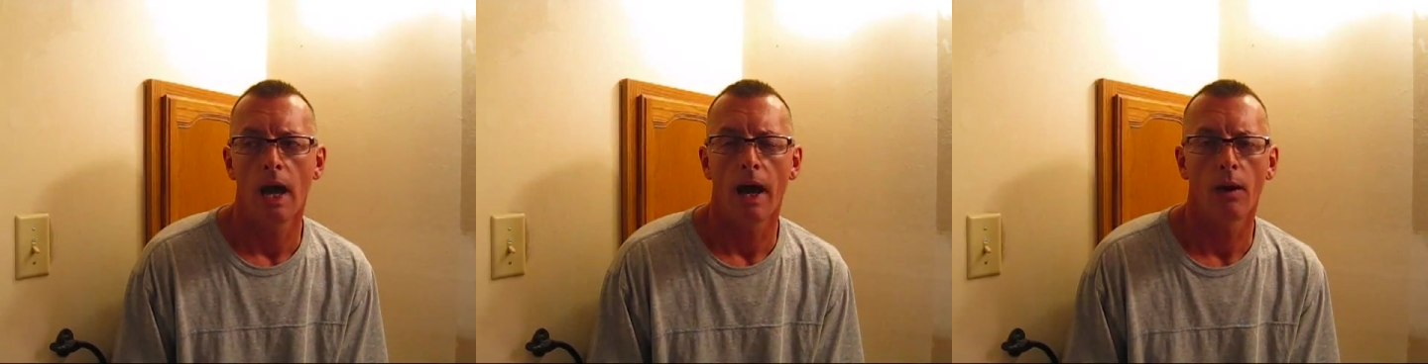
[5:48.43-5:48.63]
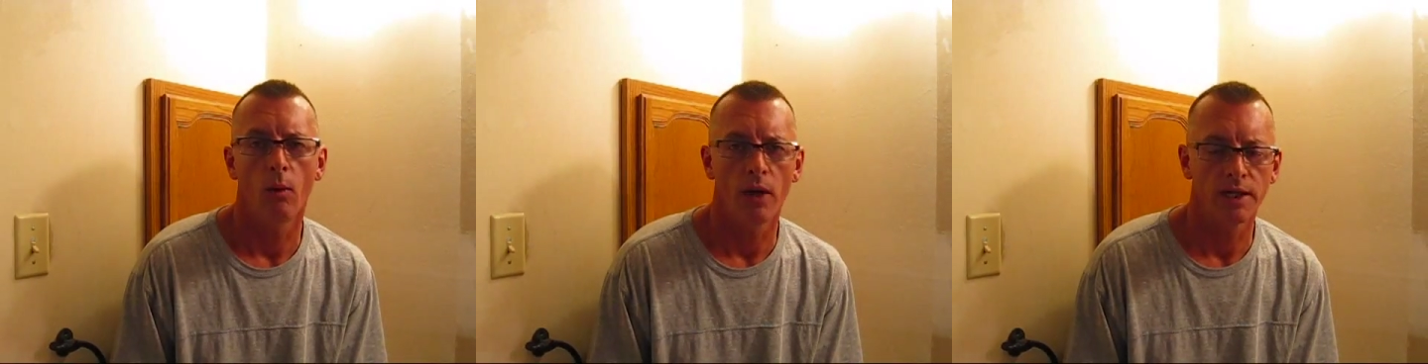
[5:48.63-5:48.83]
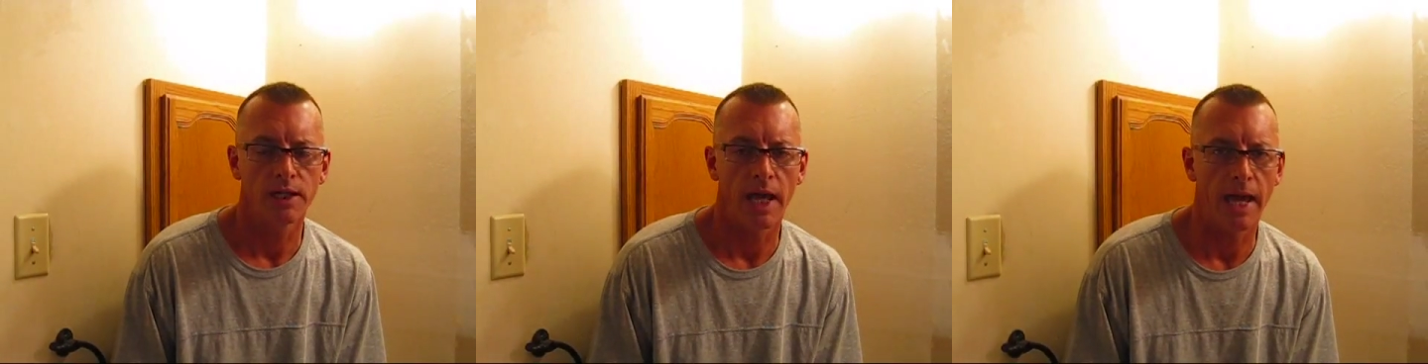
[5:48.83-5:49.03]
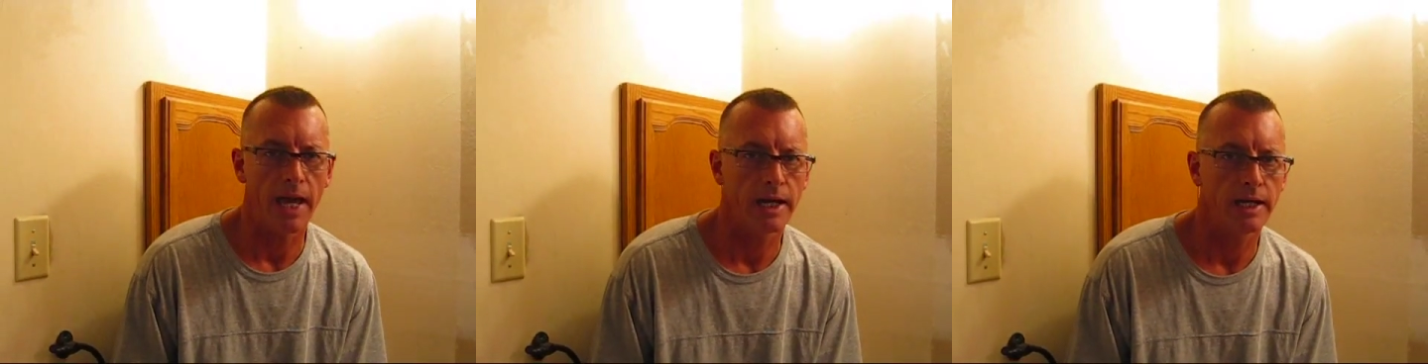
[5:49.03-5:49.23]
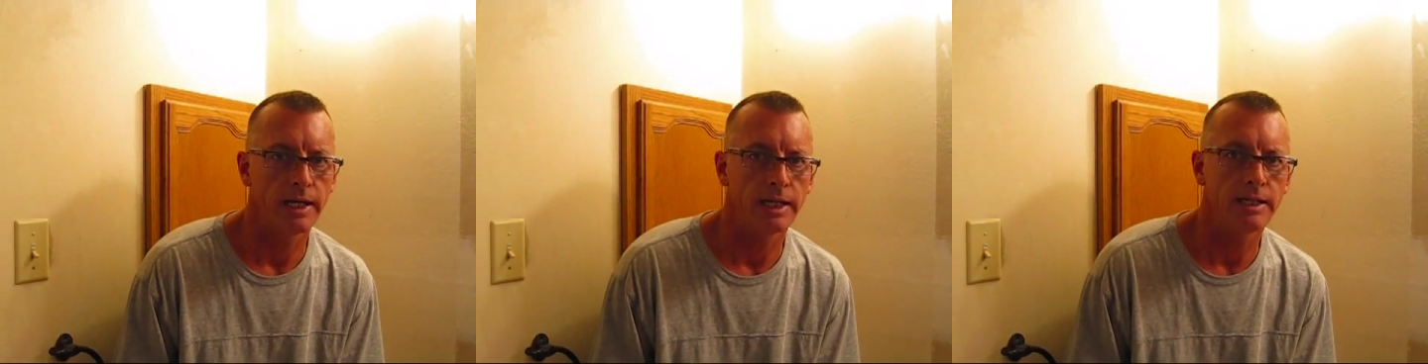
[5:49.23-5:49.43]
I want to
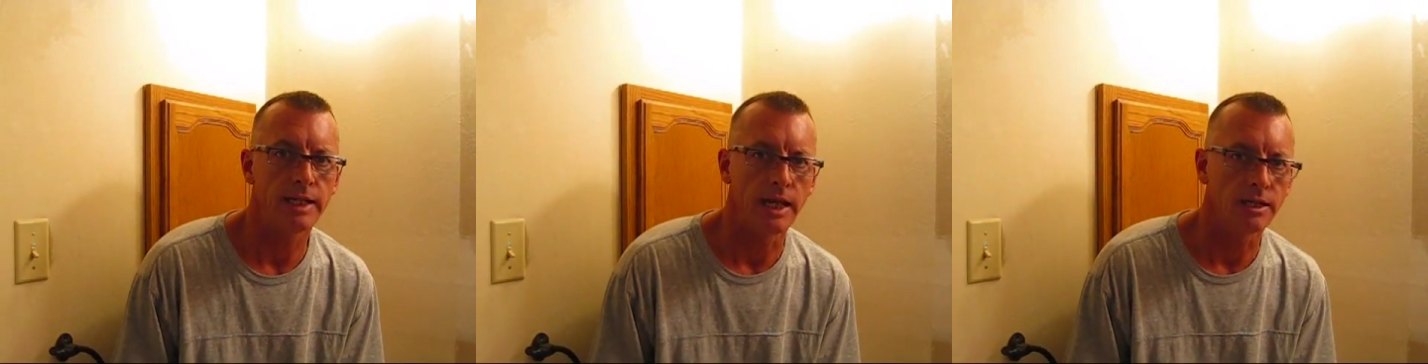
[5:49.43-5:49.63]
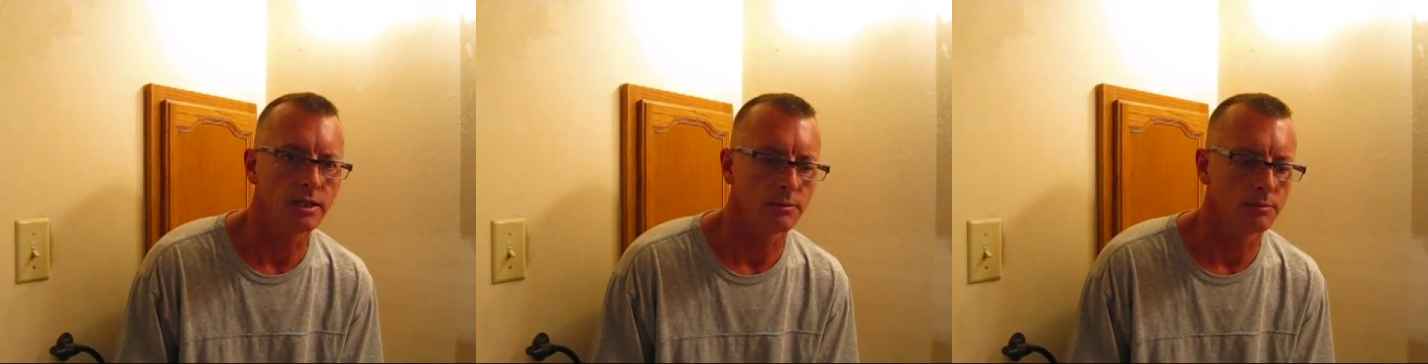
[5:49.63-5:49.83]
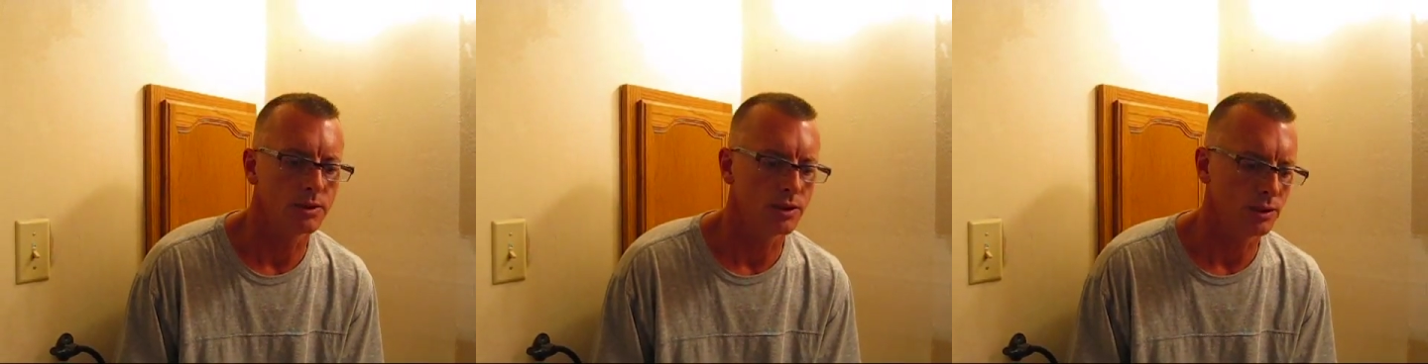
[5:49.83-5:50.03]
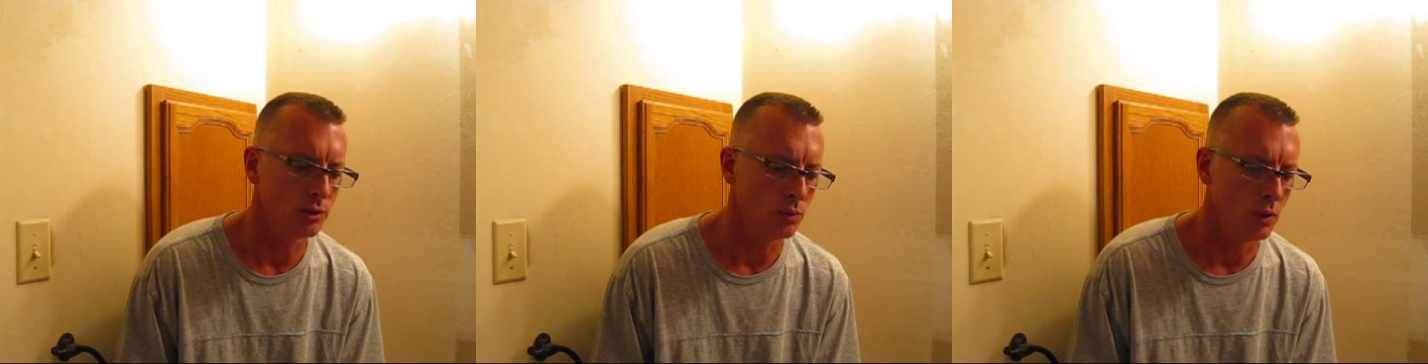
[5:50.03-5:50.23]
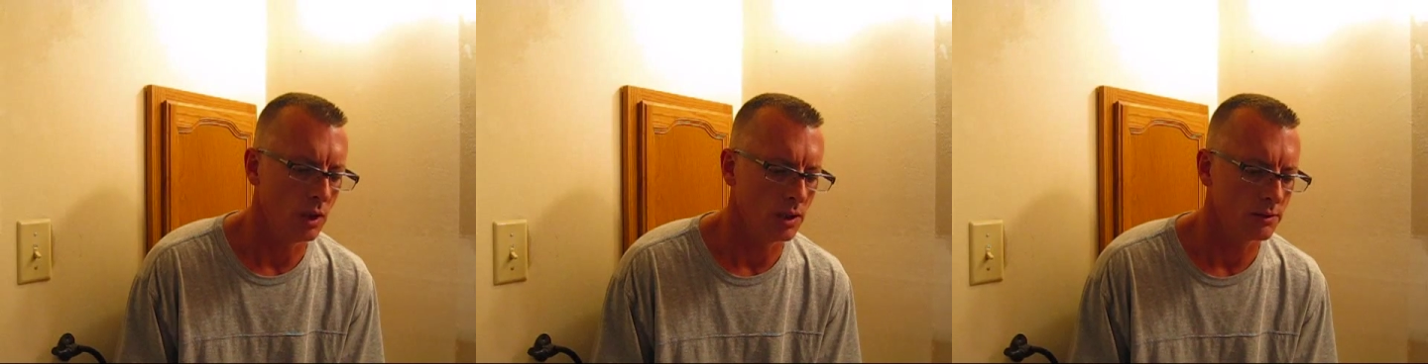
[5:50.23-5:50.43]
add an addendum
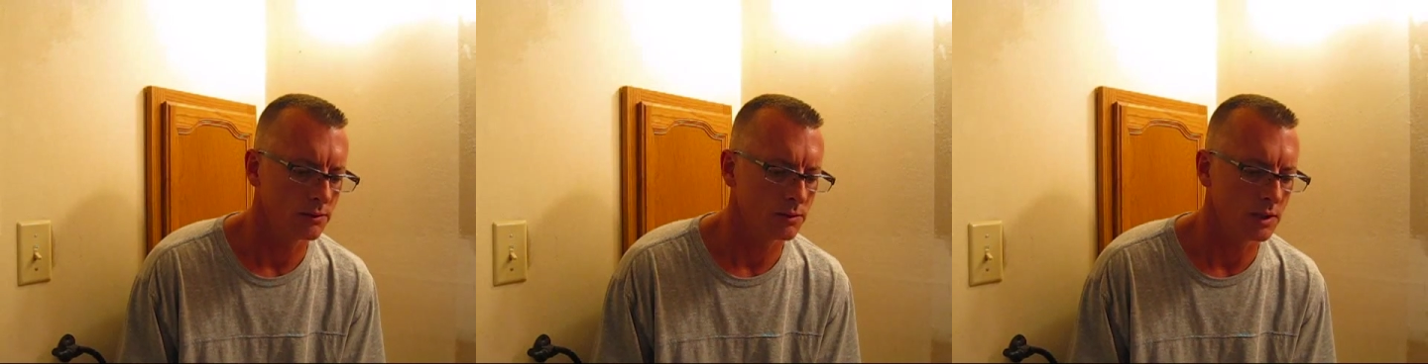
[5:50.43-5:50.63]
to uh,